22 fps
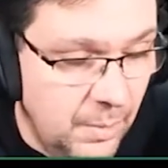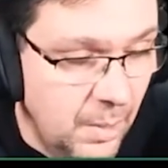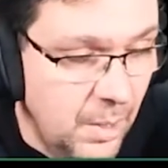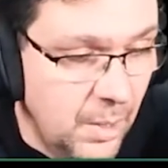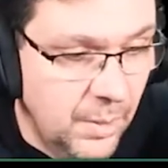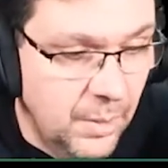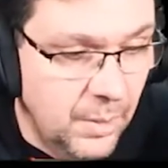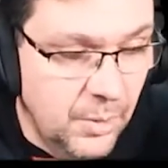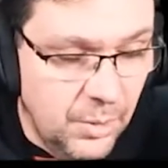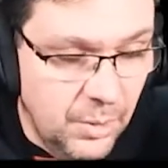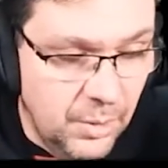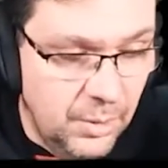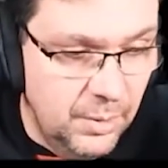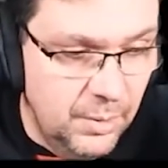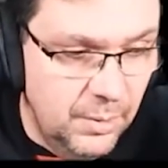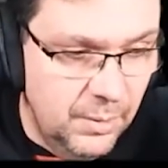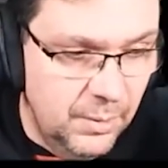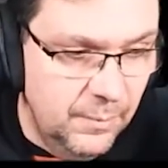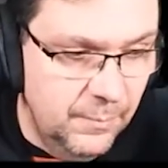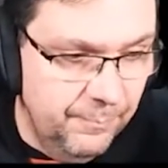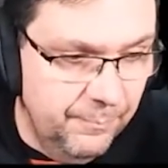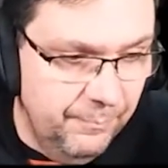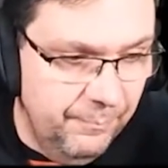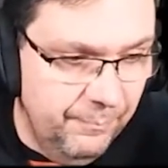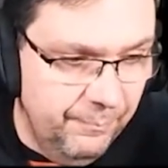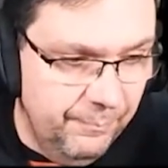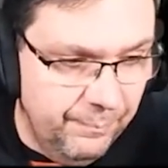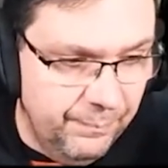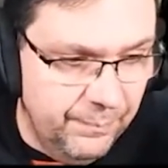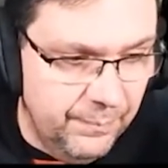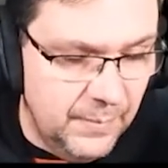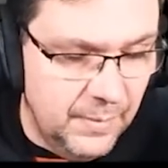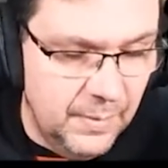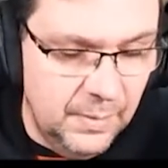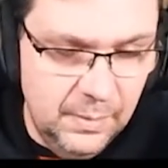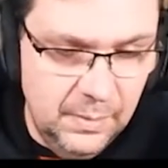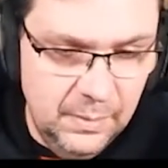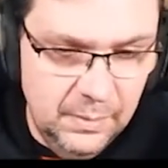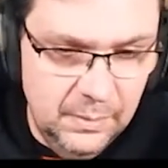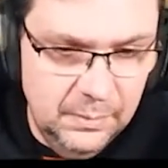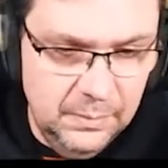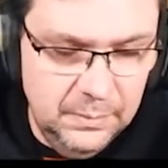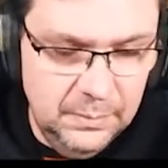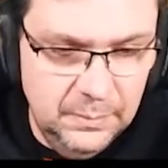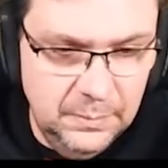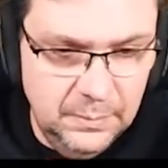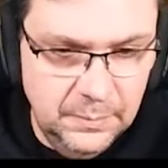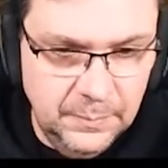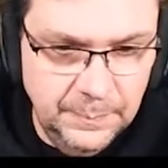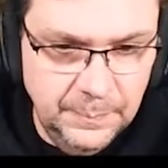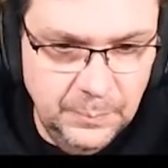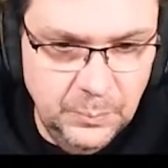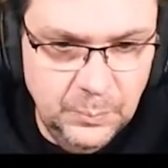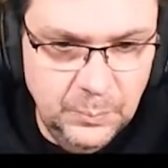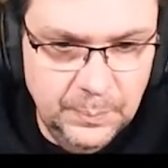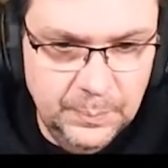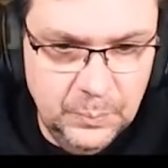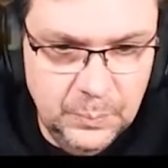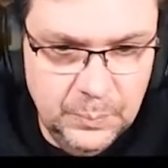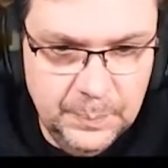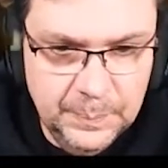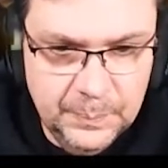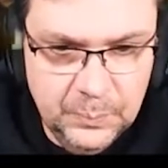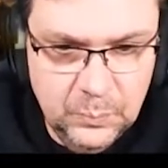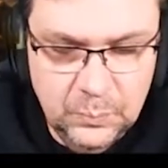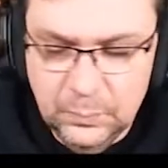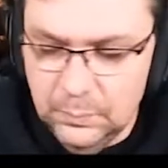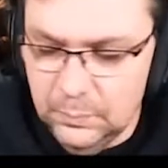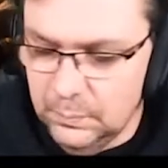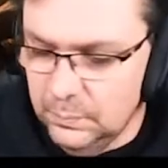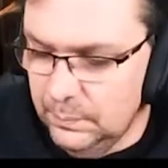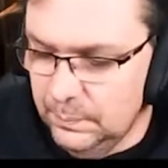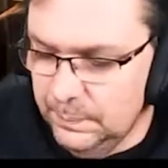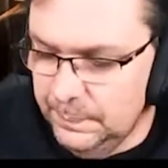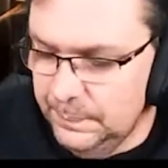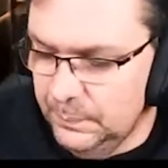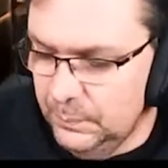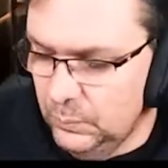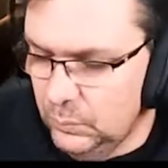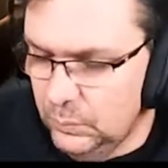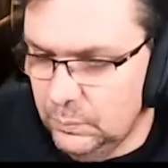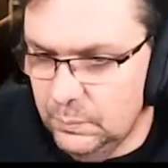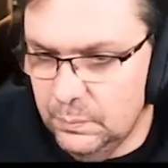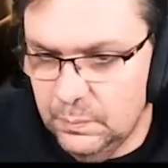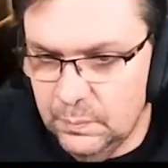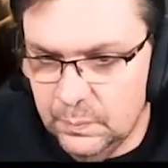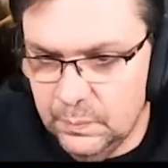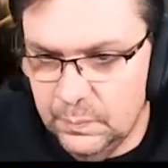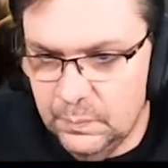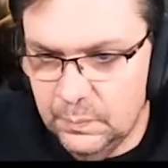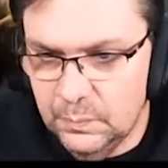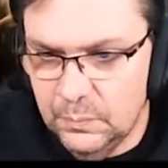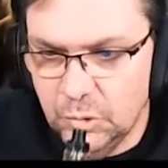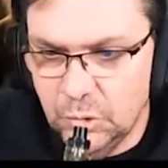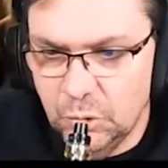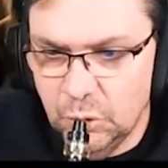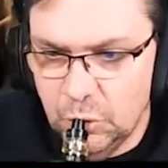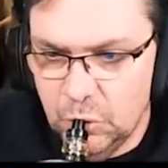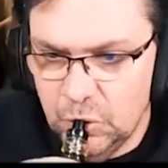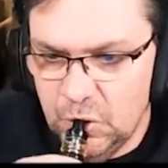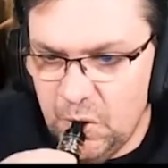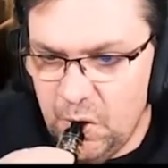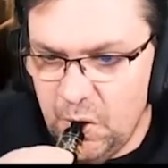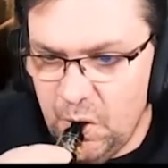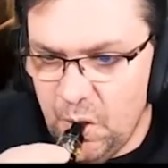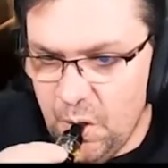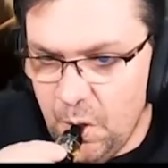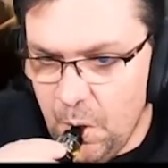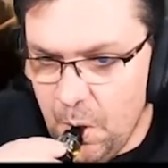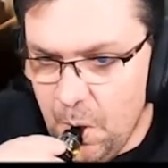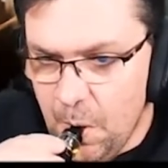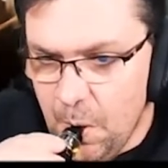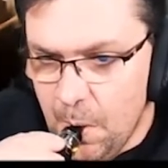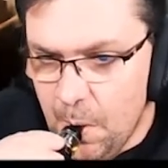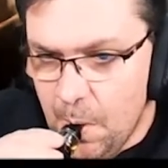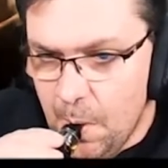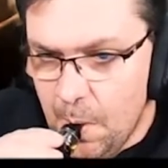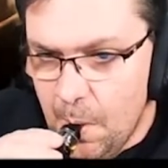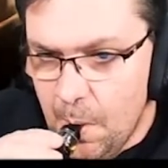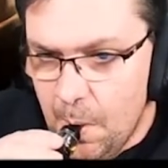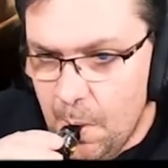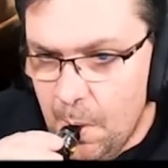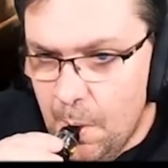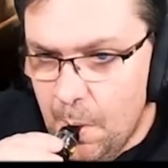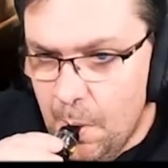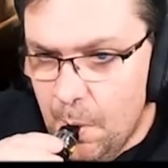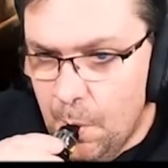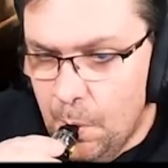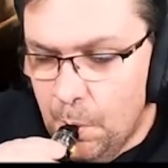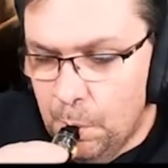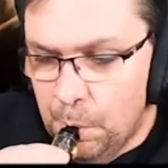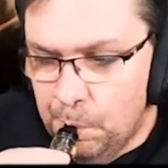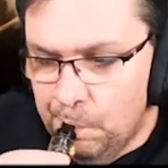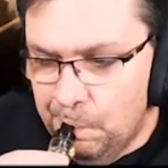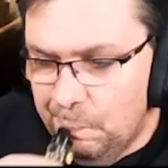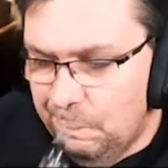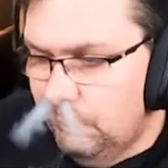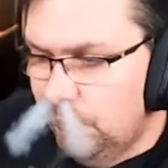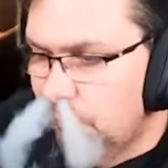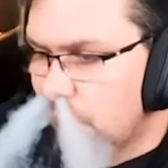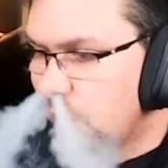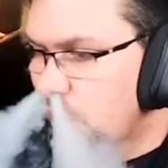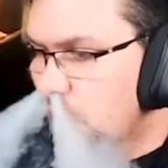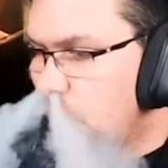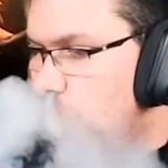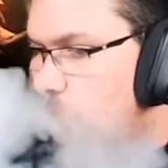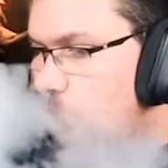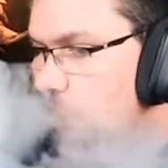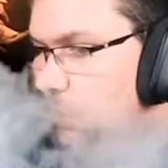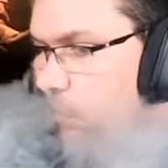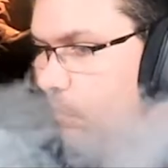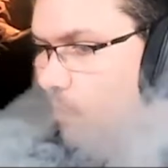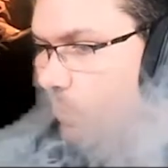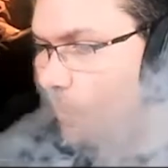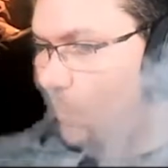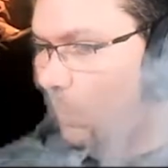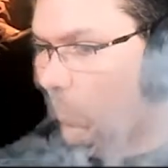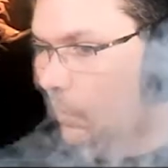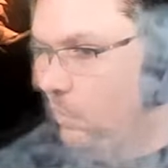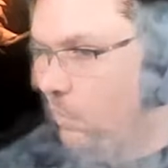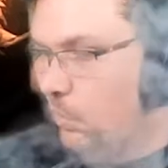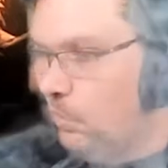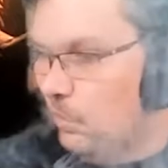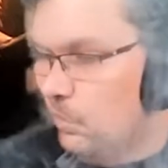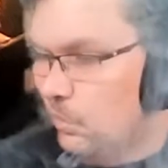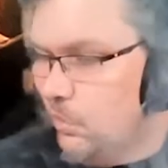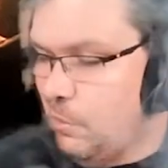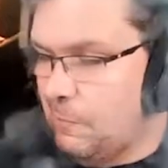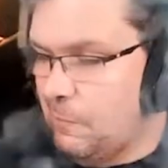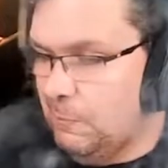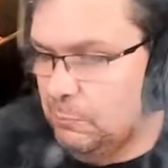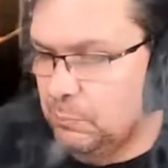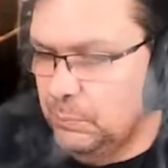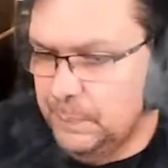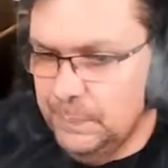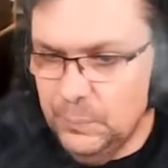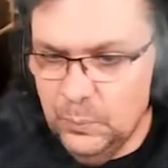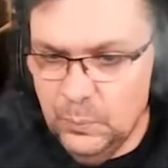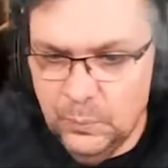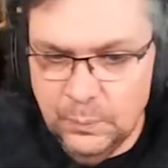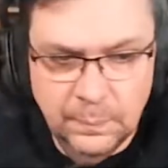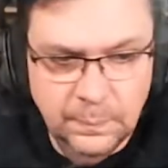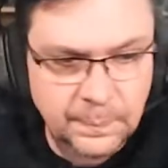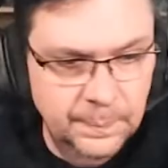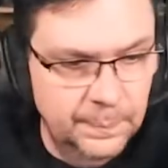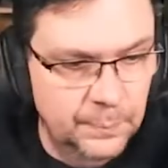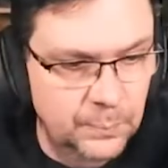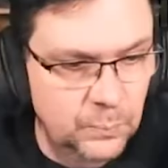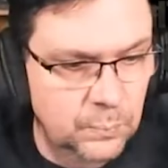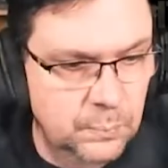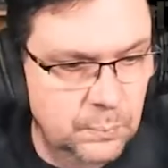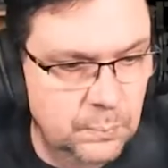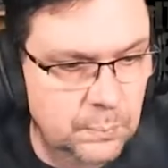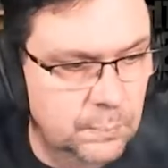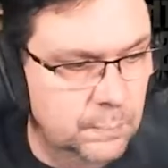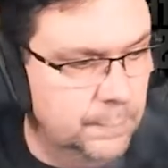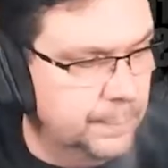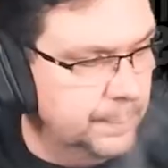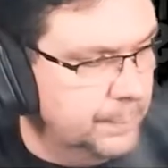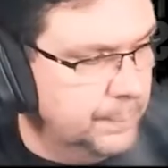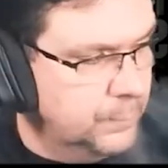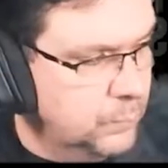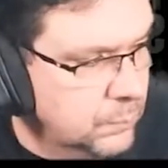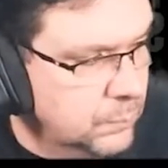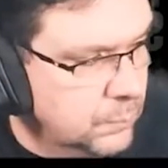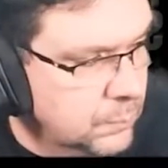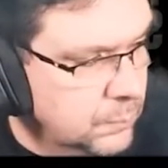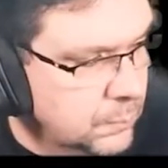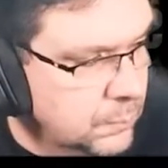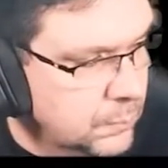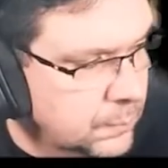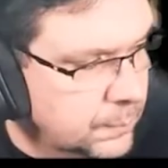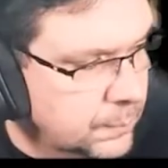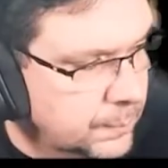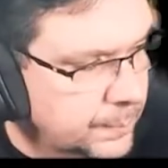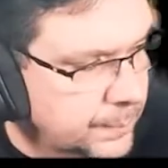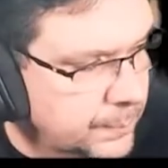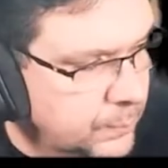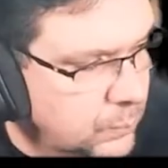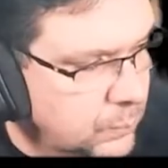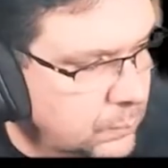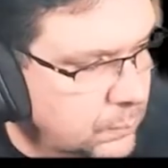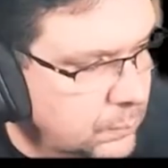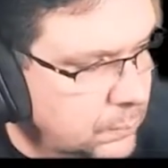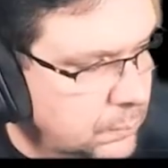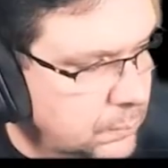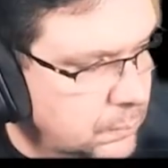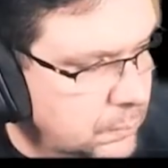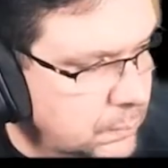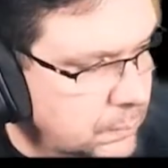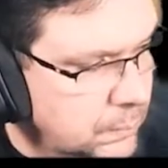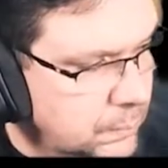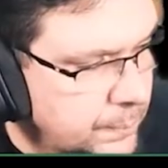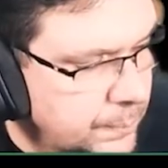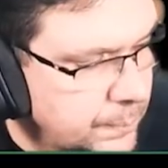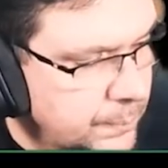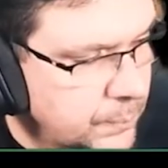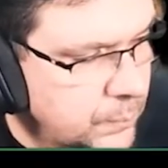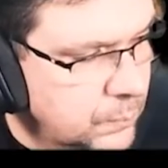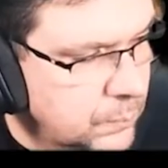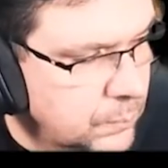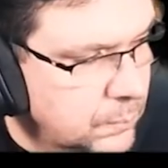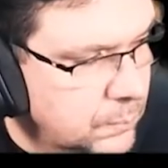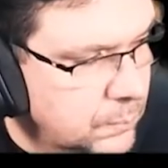people people want me around of course because i can provide information in a digestible way i guess i can pack hours and hours of research into